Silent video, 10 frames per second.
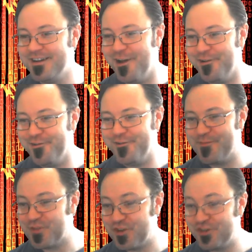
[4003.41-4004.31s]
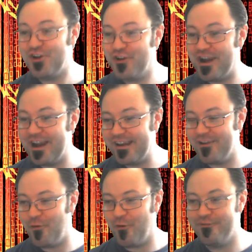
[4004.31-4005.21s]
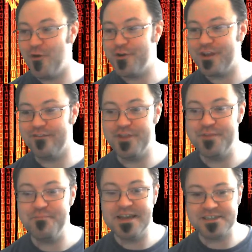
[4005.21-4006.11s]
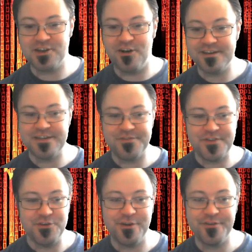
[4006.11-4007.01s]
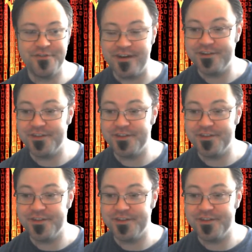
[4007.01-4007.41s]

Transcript: of curating or voting for the best content that you can find